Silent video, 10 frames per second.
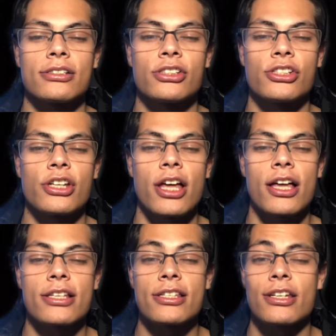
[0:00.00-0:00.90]

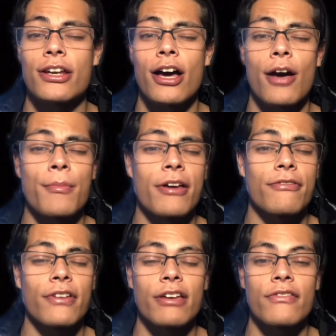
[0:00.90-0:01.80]
Just not my
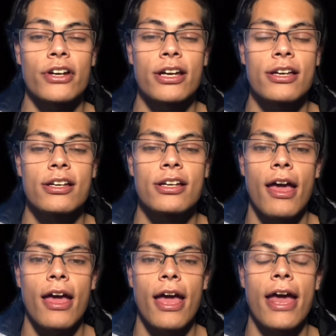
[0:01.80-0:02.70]
favorite.
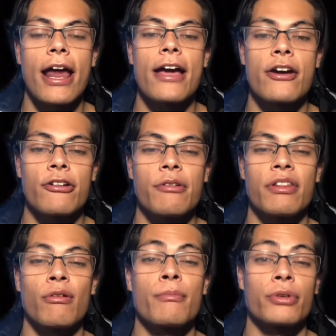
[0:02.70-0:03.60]
And I agree
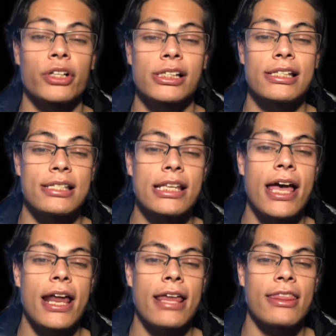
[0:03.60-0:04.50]
with what Brooklyn
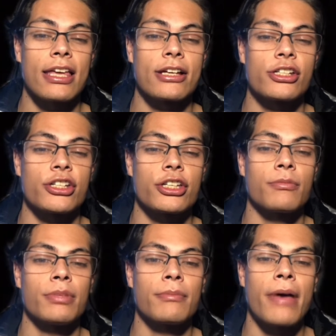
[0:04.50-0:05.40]
said. I think she
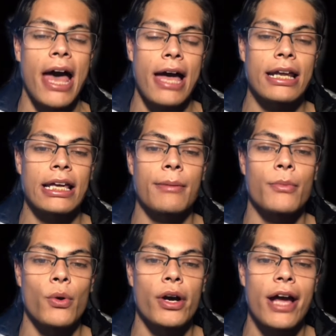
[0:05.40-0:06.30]
could be padding
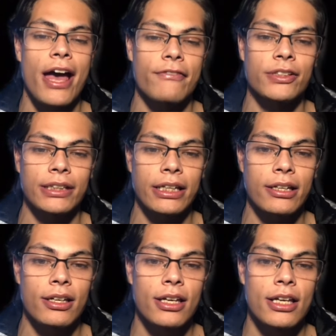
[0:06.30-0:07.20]
more
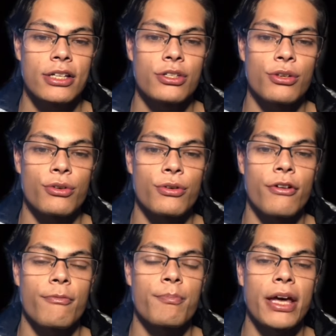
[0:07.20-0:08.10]
heavily to
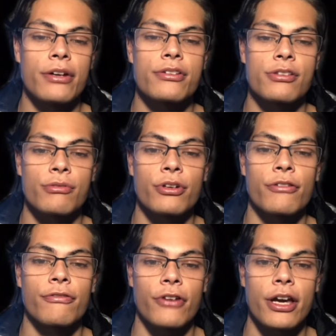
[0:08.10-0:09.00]
better suit her
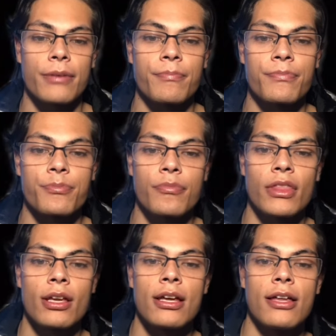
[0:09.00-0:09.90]
frame.
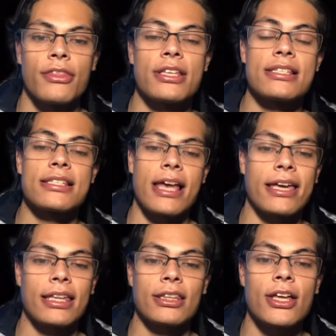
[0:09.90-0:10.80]
The
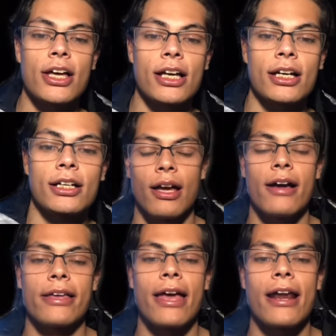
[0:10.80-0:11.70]
second look,
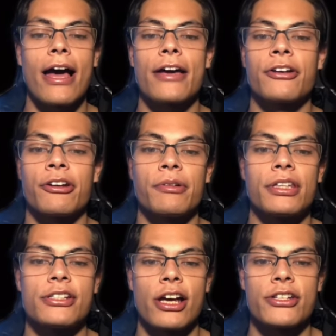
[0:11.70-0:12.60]
again, I agree with
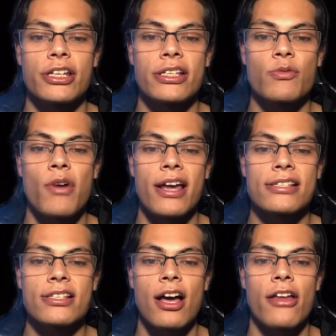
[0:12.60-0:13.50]
the judges. When I
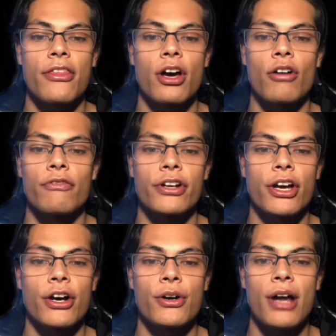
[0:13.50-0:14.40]
saw the overcoat,